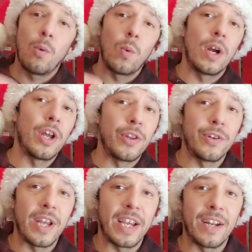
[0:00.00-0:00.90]
one other
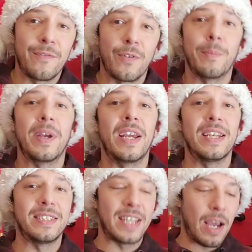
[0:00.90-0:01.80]
negative for me
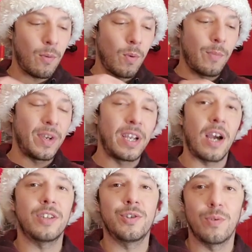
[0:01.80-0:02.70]
is that when we
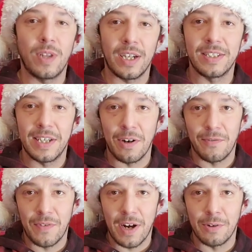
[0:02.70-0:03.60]
got to, like I said, our
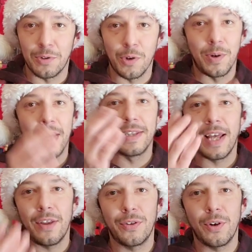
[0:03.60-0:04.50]
final girl and
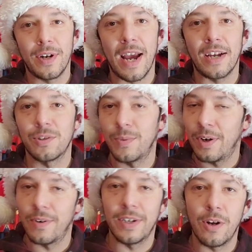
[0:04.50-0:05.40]
that third act, we
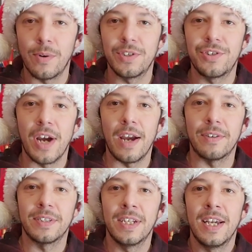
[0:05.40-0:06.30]
already know it's
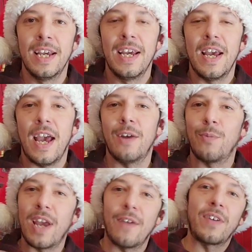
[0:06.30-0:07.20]
Giles. And we
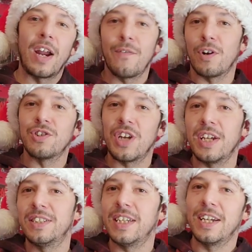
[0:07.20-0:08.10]
have kind of our
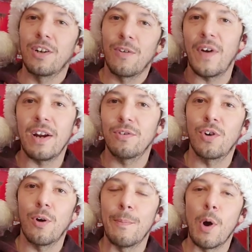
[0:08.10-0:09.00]
chase scene and our final
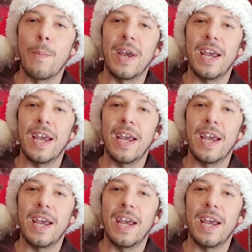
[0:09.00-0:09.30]
girl moment,